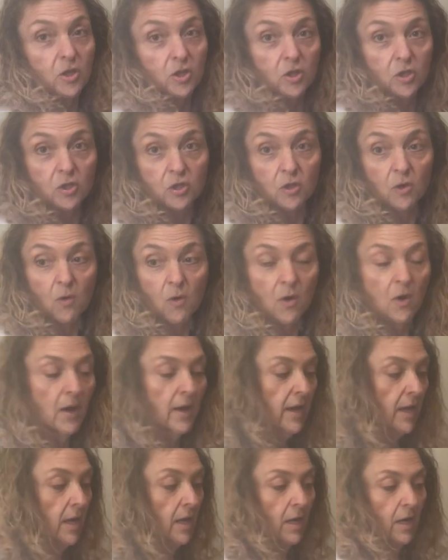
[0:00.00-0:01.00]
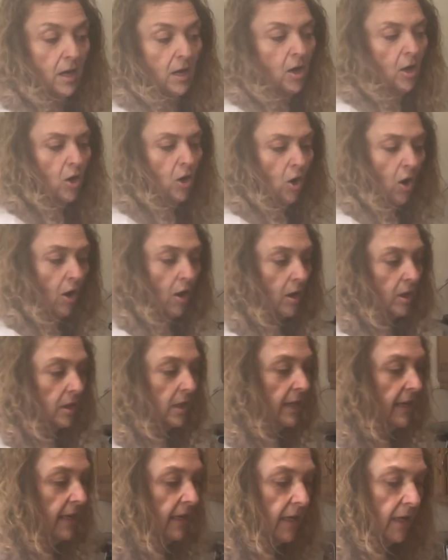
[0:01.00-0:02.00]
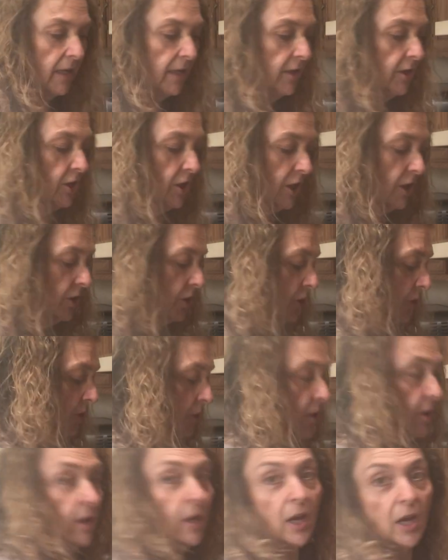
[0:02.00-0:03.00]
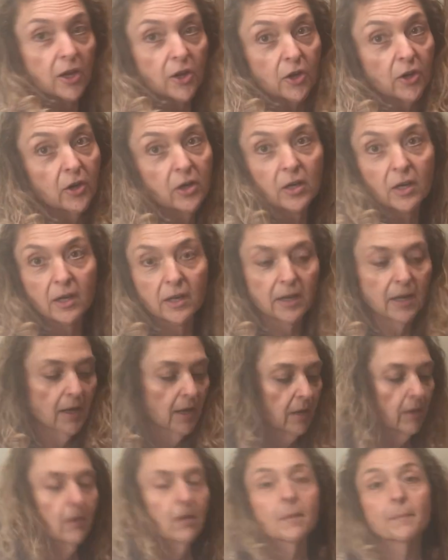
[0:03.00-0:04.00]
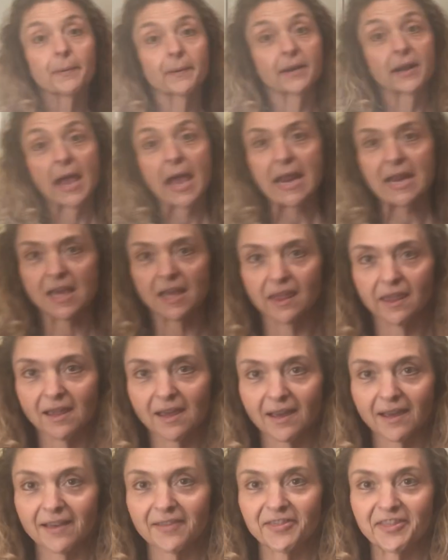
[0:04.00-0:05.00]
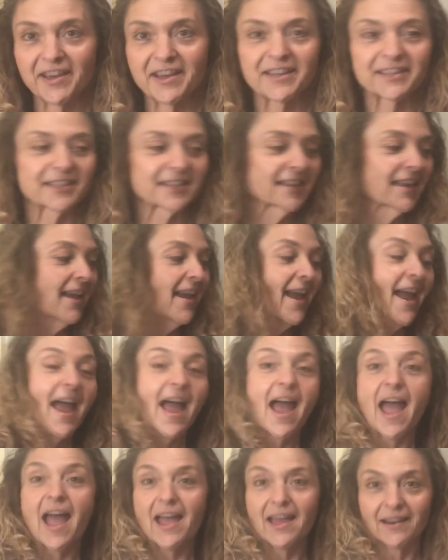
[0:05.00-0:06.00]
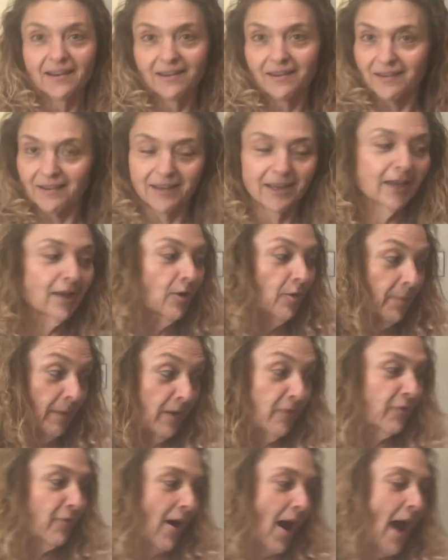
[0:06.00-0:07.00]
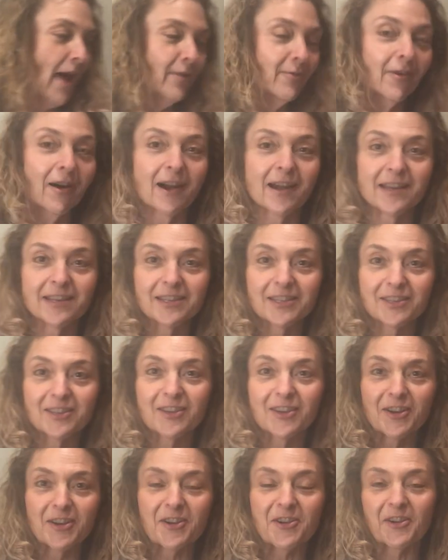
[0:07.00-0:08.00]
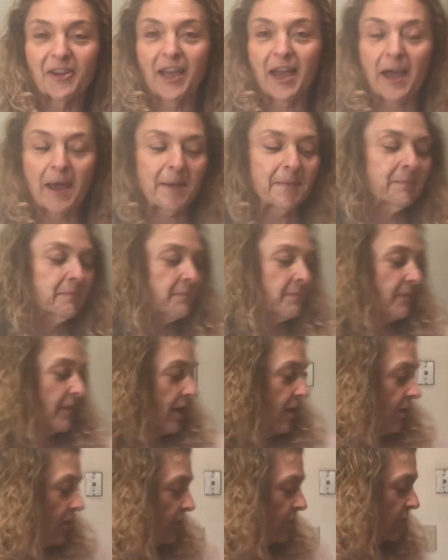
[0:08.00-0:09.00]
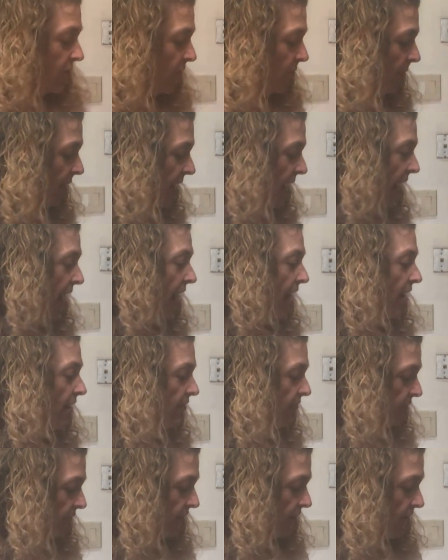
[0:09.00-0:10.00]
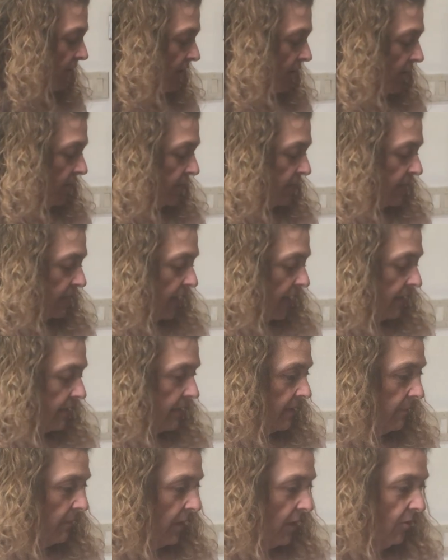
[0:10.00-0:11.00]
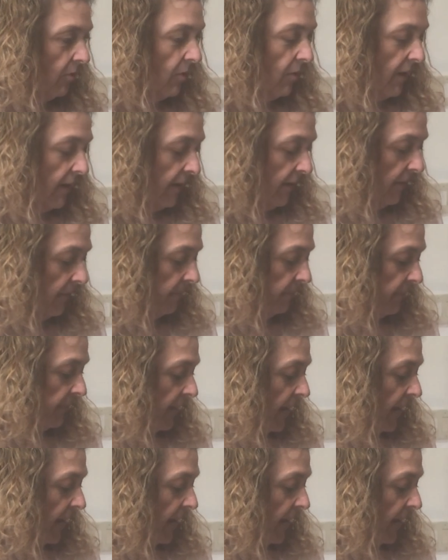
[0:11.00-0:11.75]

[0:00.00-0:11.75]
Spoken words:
soy, garlic, ginger, you're good. You can put anything in this and it'll be fried rice, okay? So we have our sesame oil,